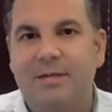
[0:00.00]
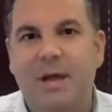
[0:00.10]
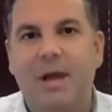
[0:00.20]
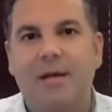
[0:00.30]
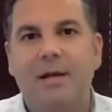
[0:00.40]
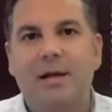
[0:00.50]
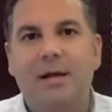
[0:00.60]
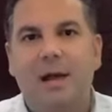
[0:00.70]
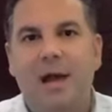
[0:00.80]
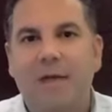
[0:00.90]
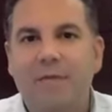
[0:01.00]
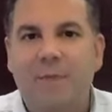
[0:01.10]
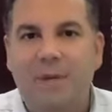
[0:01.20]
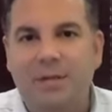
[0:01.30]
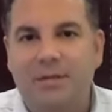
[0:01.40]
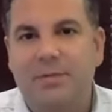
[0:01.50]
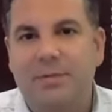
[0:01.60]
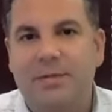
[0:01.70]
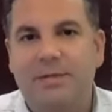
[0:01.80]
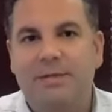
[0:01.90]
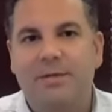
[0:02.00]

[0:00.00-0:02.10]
chat everybody's doing this.